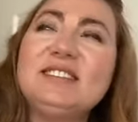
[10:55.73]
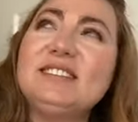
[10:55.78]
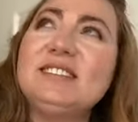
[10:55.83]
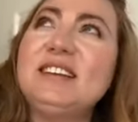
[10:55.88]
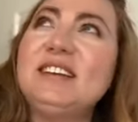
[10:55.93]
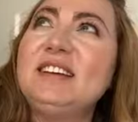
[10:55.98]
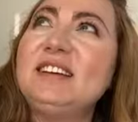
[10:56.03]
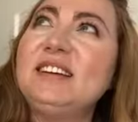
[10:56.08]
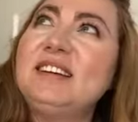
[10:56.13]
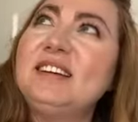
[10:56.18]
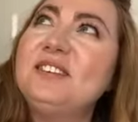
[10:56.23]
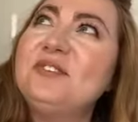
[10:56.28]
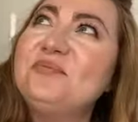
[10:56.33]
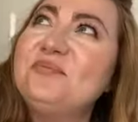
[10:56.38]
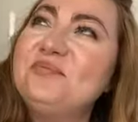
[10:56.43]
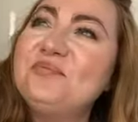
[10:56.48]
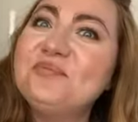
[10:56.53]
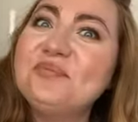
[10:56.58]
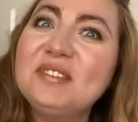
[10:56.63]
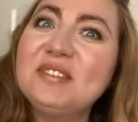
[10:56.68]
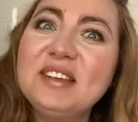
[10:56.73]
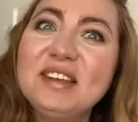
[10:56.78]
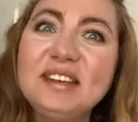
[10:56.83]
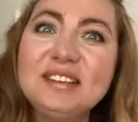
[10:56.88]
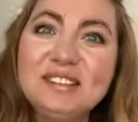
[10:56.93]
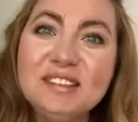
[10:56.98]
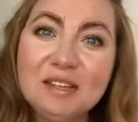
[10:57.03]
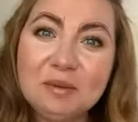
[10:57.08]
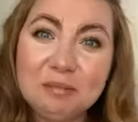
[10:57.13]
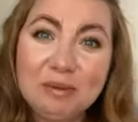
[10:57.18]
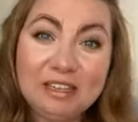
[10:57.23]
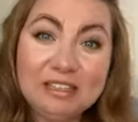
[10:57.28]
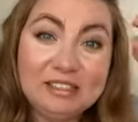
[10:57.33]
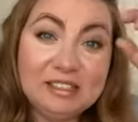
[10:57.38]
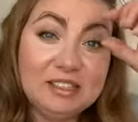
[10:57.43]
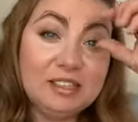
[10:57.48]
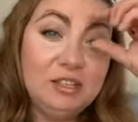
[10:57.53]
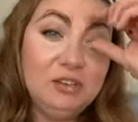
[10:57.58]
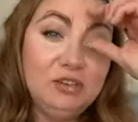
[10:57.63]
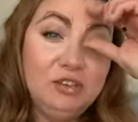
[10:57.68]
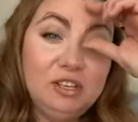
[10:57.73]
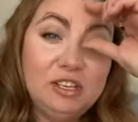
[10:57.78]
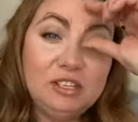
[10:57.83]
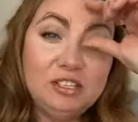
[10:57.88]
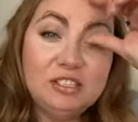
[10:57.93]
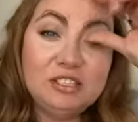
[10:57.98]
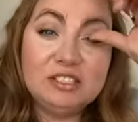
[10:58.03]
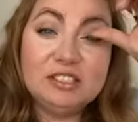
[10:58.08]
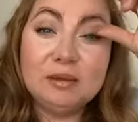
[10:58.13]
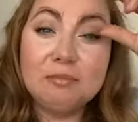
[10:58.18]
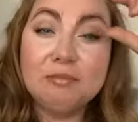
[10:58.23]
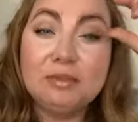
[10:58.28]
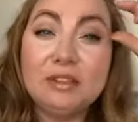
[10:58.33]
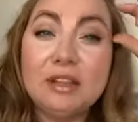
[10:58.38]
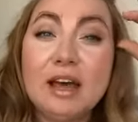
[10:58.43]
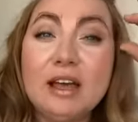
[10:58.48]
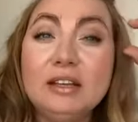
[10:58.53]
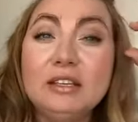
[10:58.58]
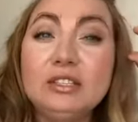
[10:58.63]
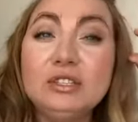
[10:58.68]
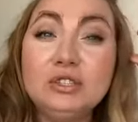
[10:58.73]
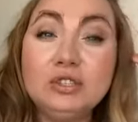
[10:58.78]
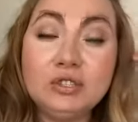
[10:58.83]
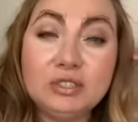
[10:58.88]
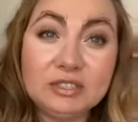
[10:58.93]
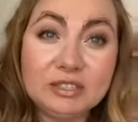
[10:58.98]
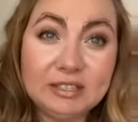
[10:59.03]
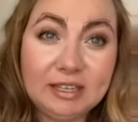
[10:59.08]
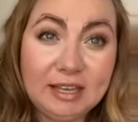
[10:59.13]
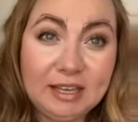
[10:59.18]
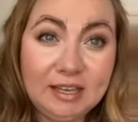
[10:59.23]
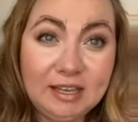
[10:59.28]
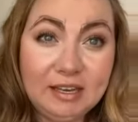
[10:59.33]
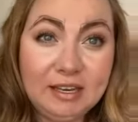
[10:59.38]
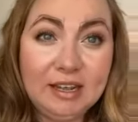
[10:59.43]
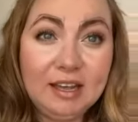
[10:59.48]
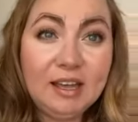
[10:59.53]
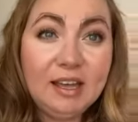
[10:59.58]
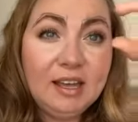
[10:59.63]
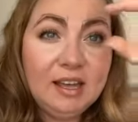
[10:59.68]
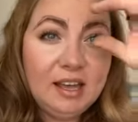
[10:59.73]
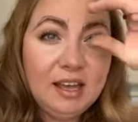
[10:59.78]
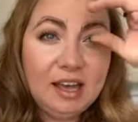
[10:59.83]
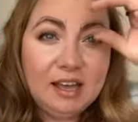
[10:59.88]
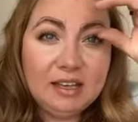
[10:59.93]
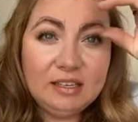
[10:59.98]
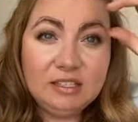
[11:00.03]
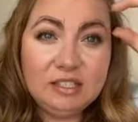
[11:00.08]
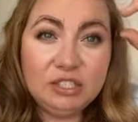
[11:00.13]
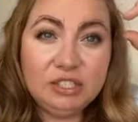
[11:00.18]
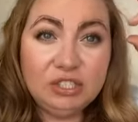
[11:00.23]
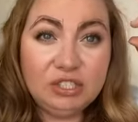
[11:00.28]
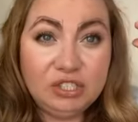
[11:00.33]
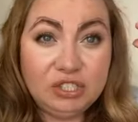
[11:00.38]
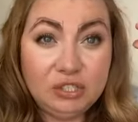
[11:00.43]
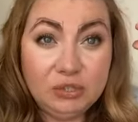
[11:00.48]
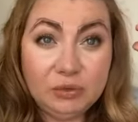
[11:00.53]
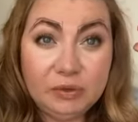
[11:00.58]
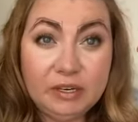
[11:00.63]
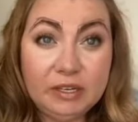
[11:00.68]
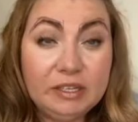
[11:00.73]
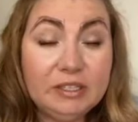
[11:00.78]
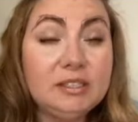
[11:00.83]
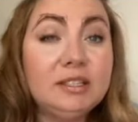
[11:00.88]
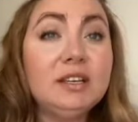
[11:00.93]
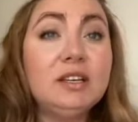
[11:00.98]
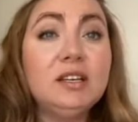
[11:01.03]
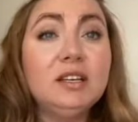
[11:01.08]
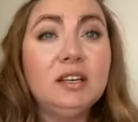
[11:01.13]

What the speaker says: like basically you can just apply it to your skin and just do it.